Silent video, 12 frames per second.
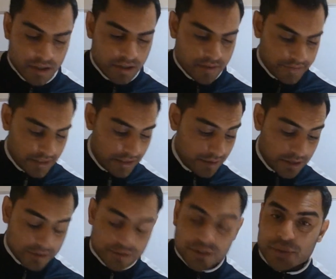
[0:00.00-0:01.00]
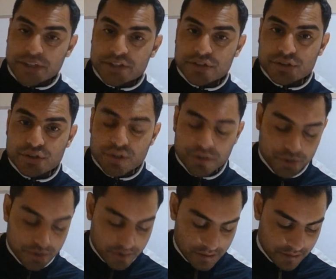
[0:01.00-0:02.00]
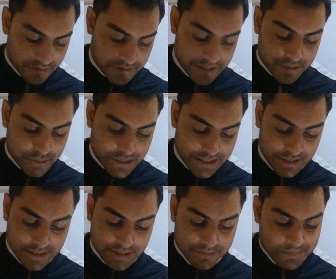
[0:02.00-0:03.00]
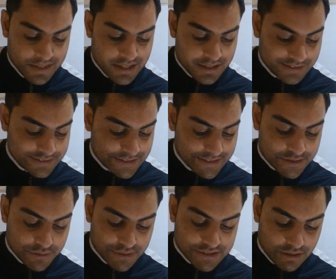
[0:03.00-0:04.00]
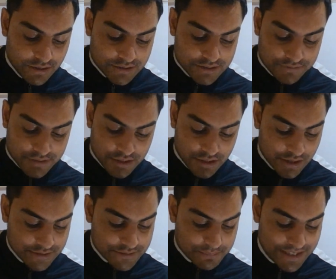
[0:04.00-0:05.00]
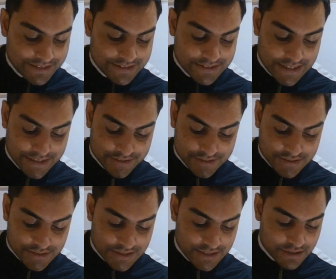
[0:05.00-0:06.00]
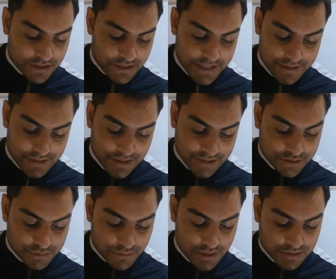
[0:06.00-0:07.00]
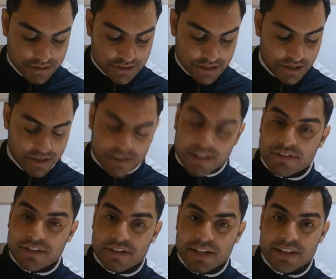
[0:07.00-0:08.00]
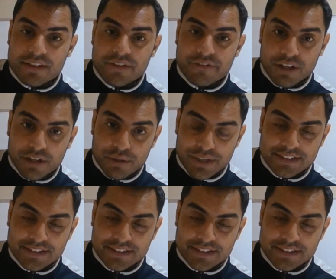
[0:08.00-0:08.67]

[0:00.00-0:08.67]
Now on to question 2, I'll read it quickly. It says the results of the last maths test that the grade 9s wrote are given in the following